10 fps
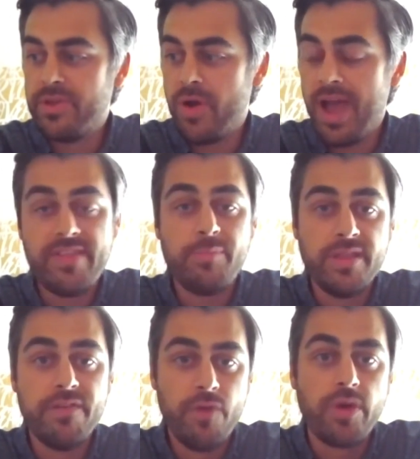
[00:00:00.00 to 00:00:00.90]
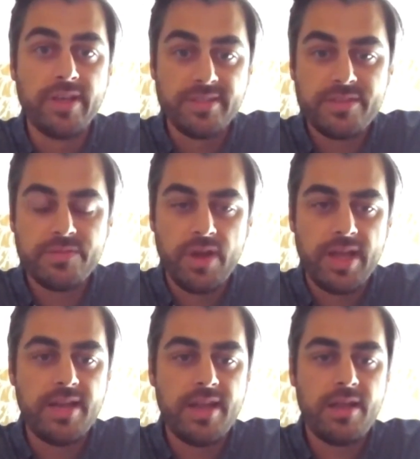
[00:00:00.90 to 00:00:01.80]
you know, have that be the focus,
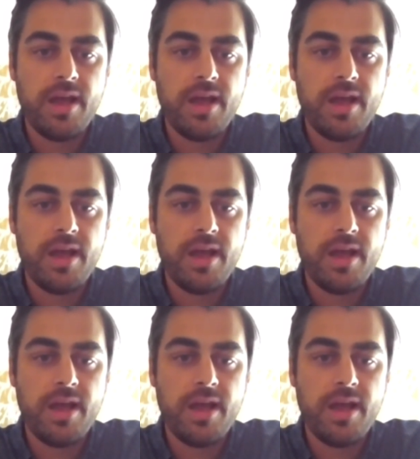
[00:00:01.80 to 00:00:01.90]
right?